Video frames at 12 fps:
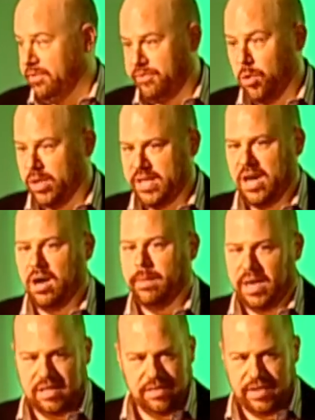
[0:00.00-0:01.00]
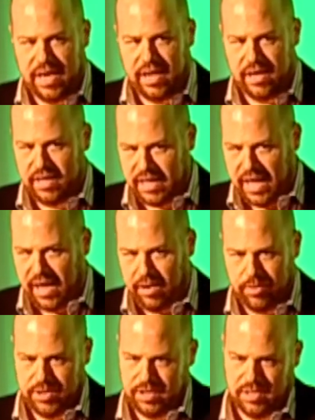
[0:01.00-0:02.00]
4 terabytes of data a day,
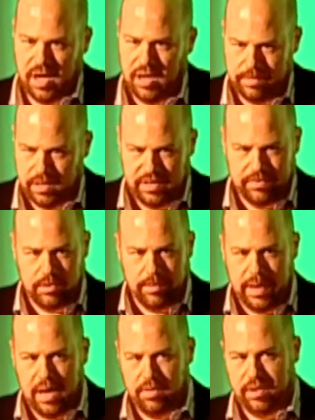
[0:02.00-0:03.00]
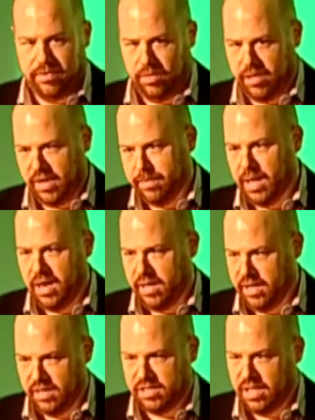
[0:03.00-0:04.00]
which is an unbelievable amount if you think about it
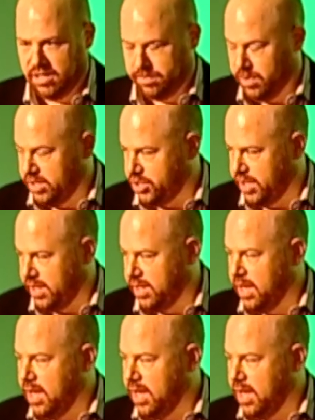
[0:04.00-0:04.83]
in an Excel spreadsheet.